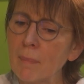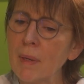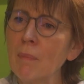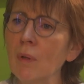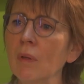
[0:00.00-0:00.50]

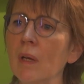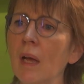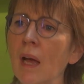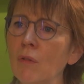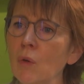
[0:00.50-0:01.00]
People
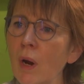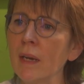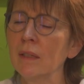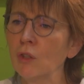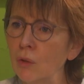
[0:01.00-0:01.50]
have a
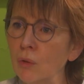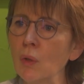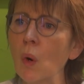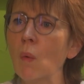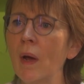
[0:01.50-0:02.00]
right to
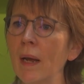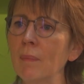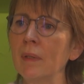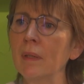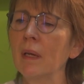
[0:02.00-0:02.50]
know what
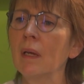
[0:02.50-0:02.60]
happened.